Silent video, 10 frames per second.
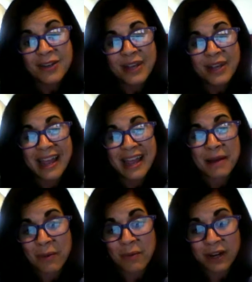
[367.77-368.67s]
you can't
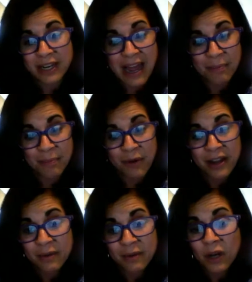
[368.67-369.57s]
buy one cap
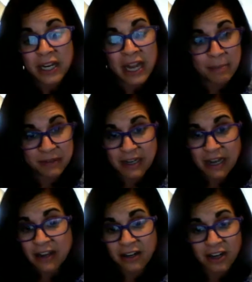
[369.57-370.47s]
right one cap is
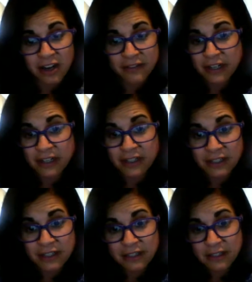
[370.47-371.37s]
not going to cover it
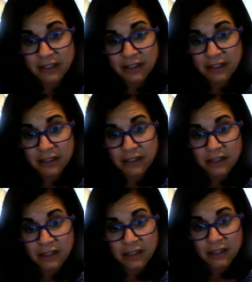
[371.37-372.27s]
not, not